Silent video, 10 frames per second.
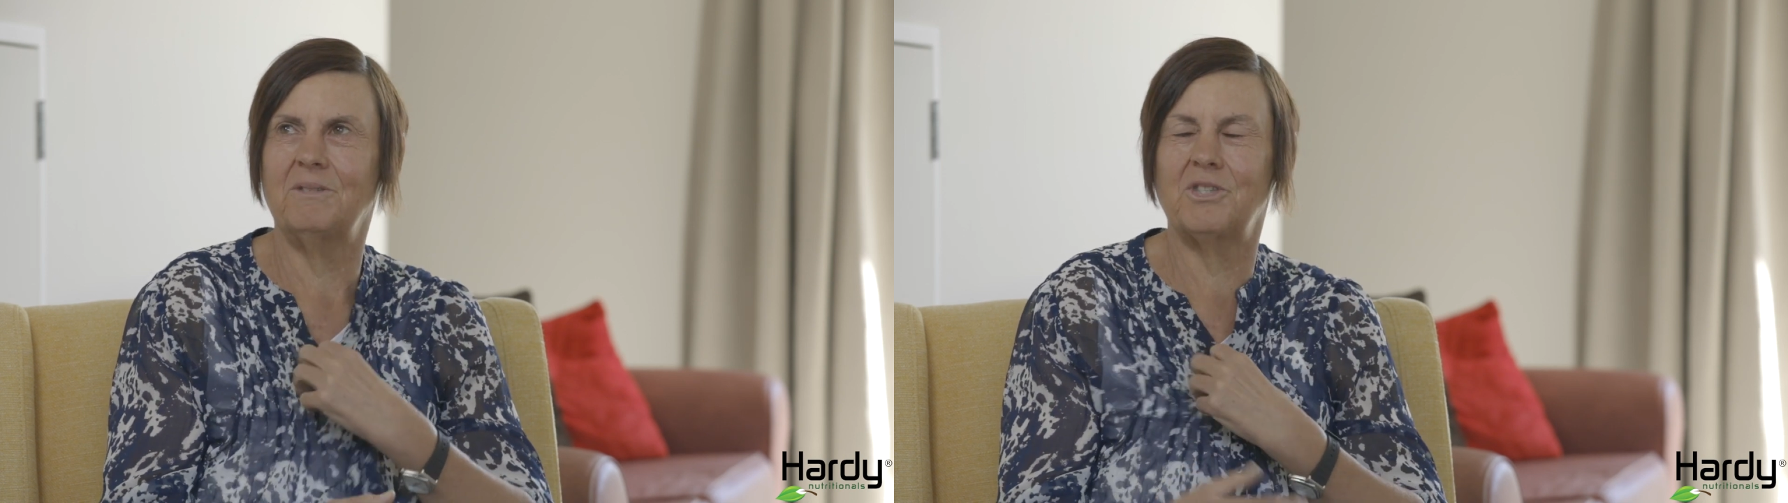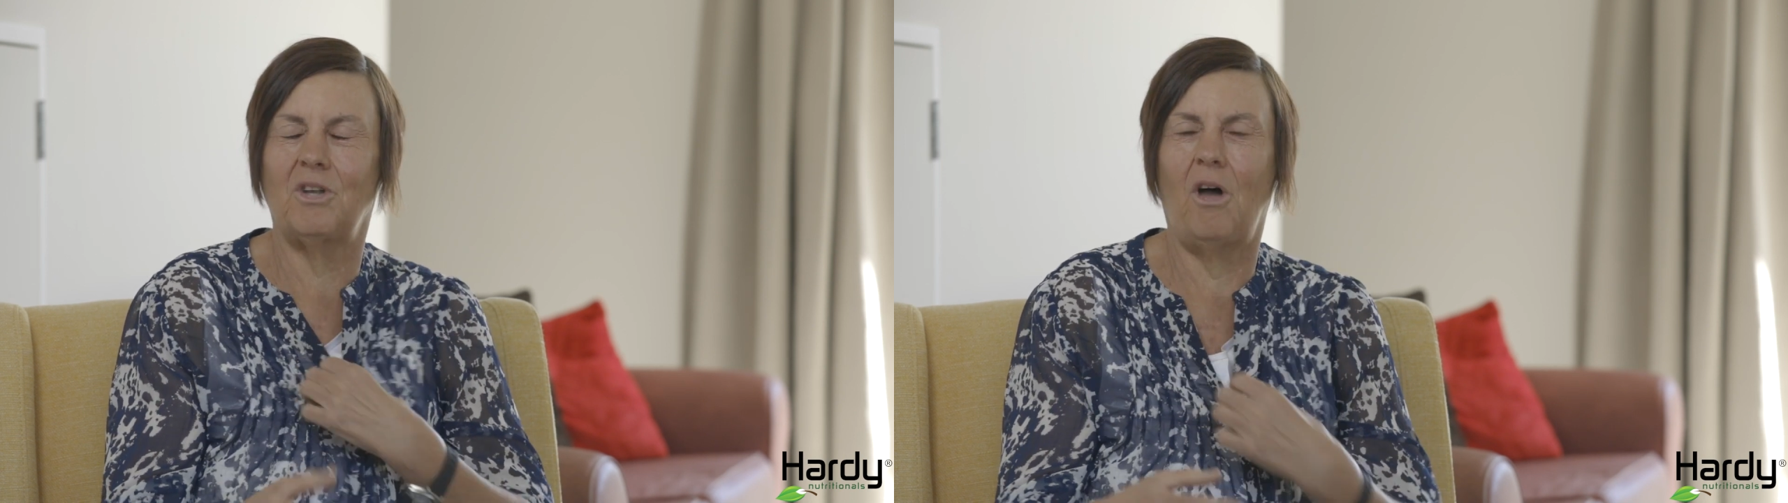
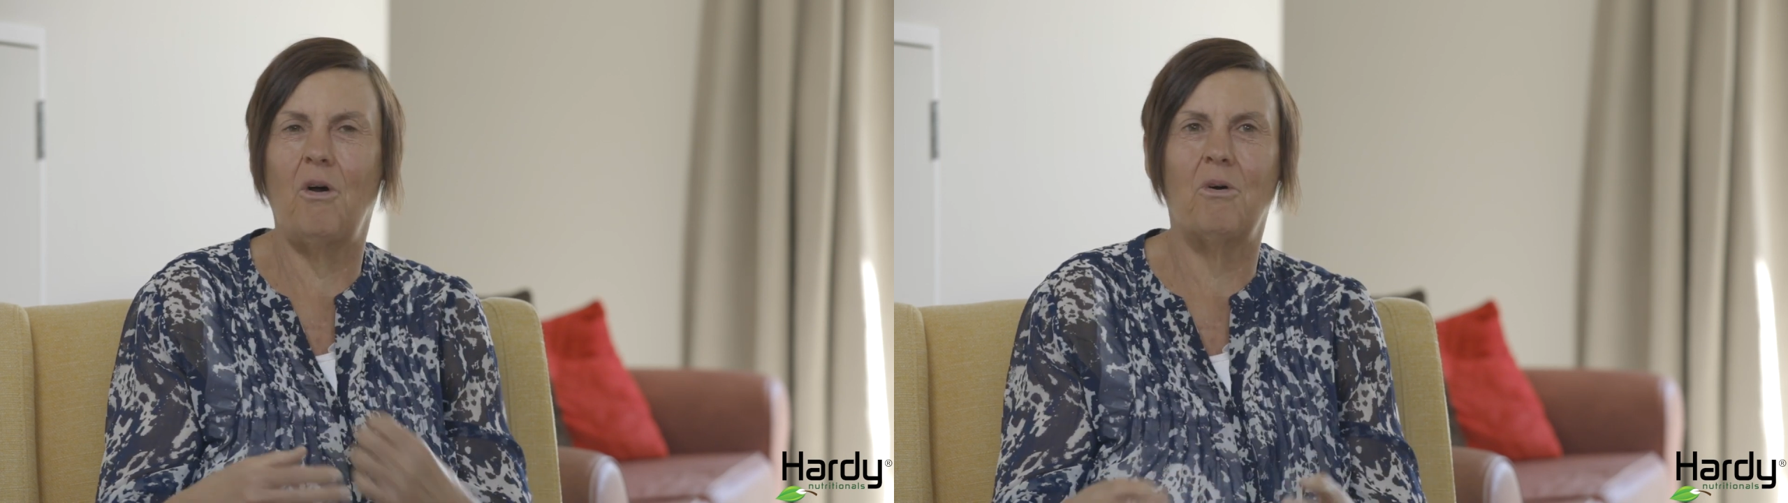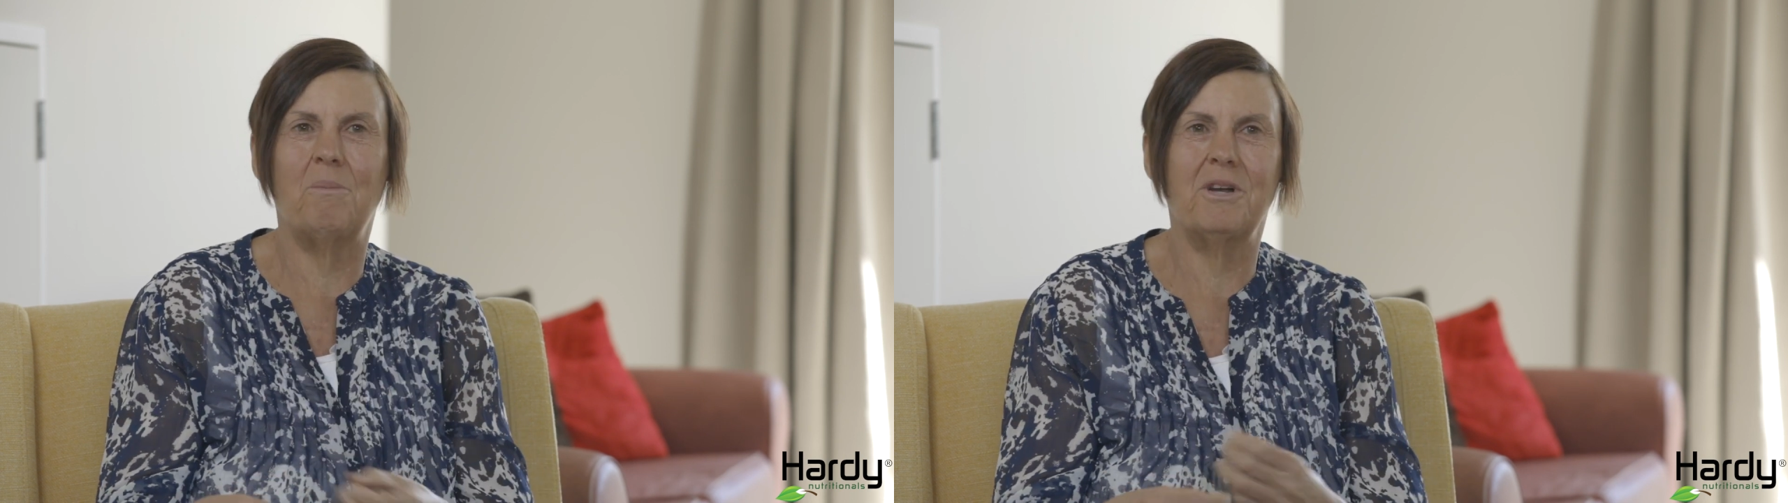
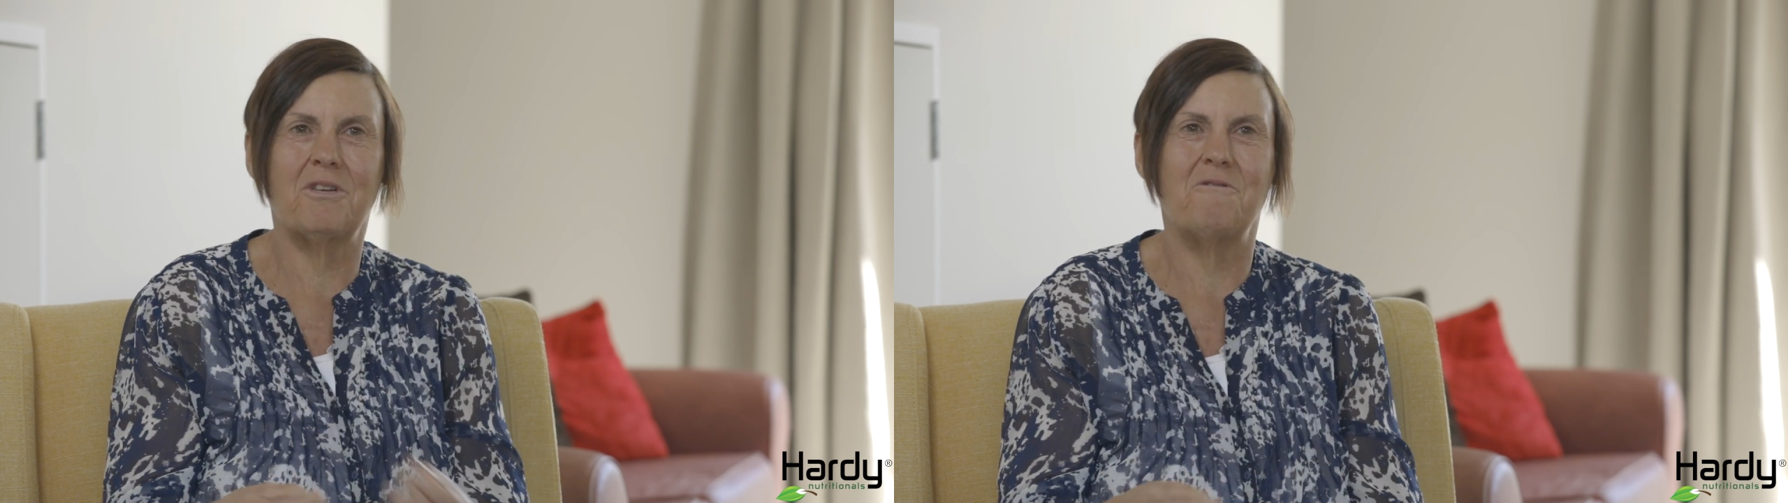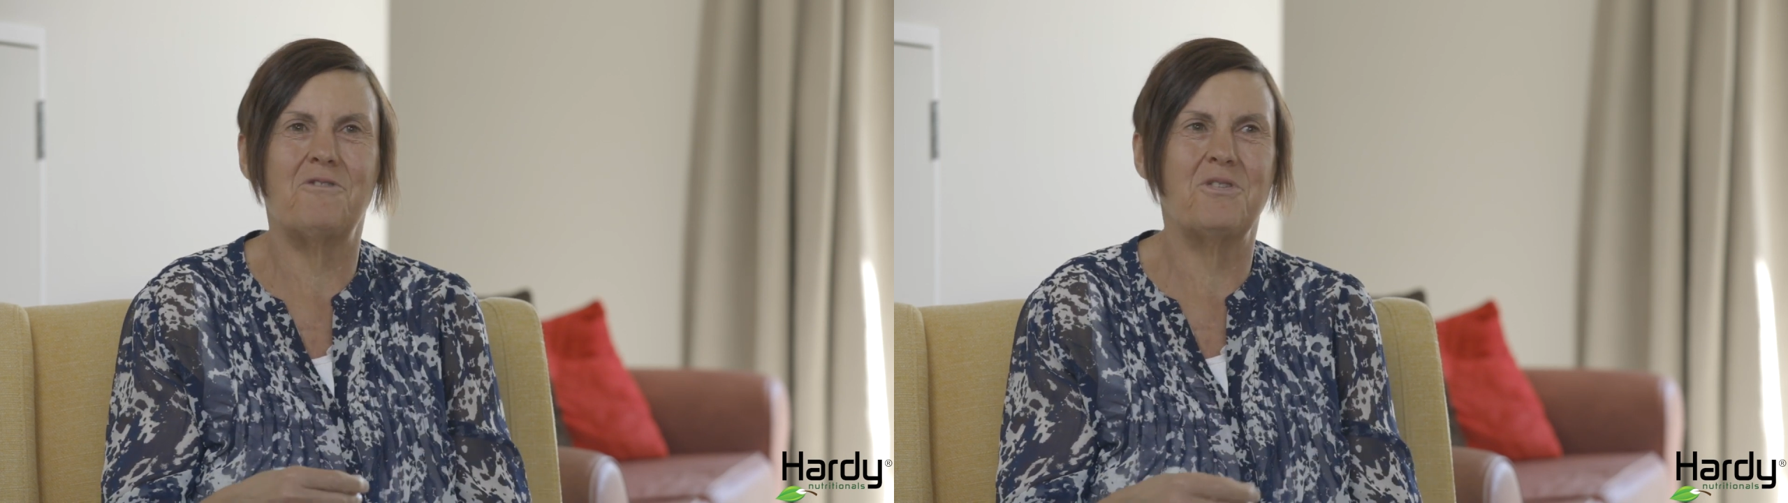slow or a bit
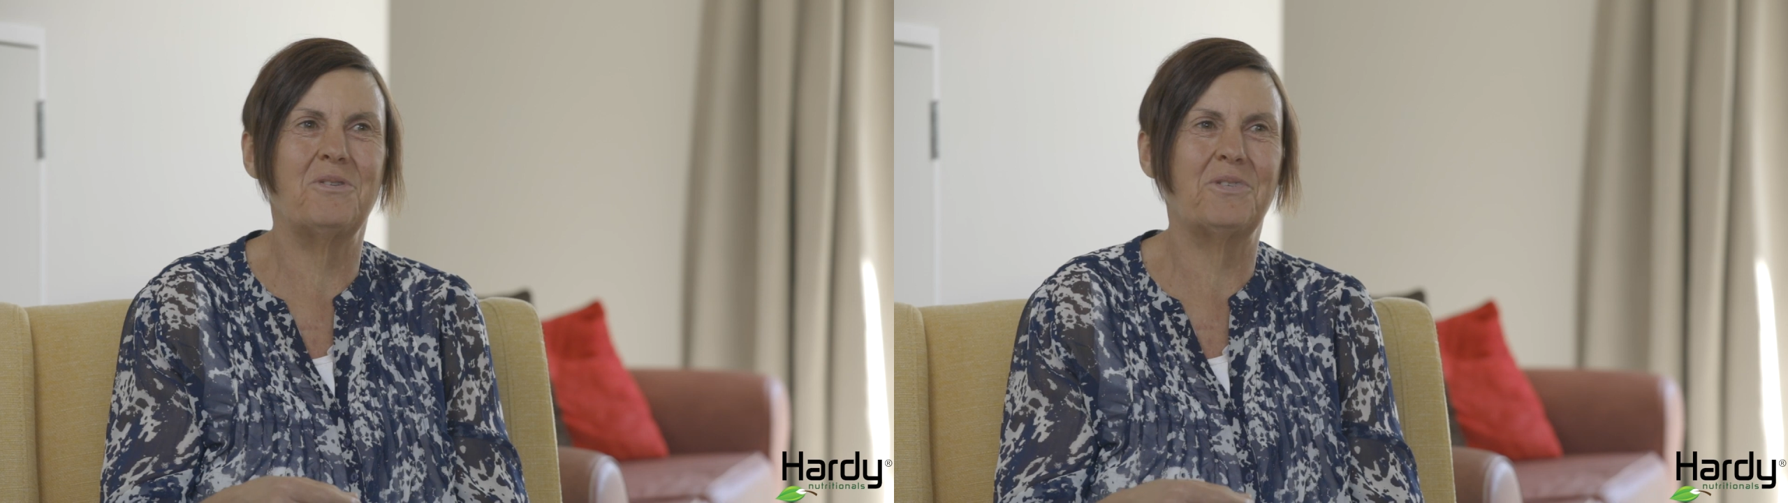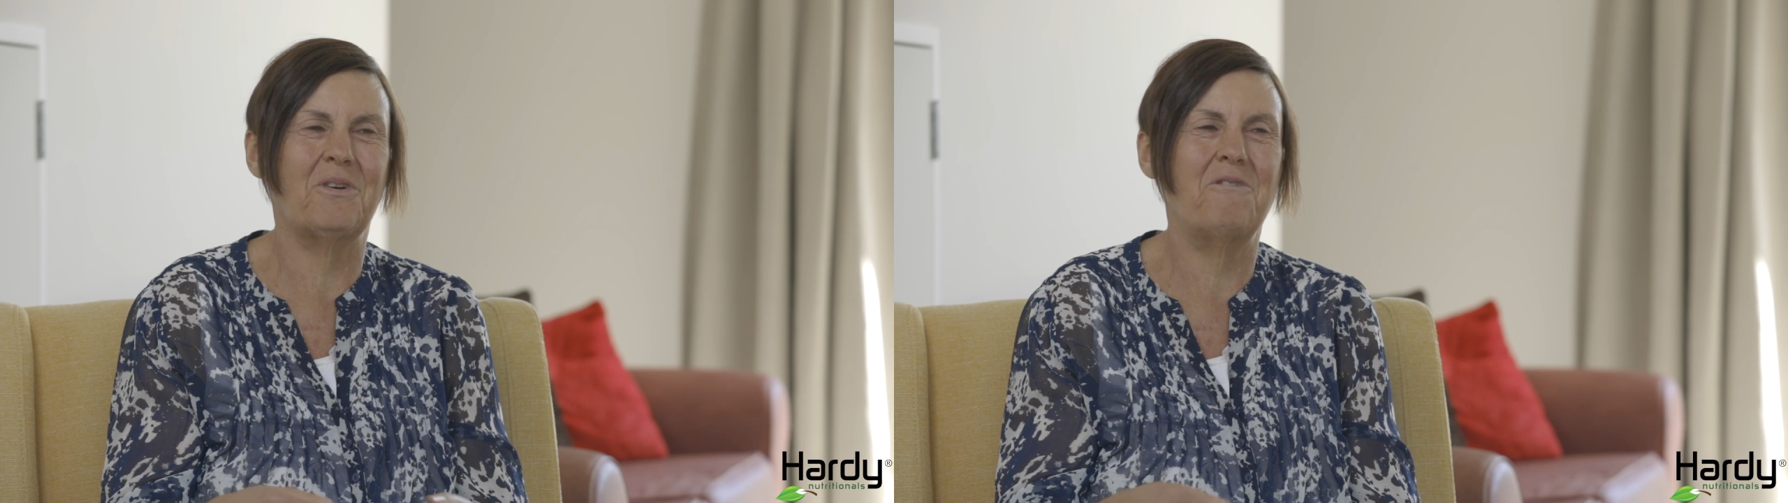confused,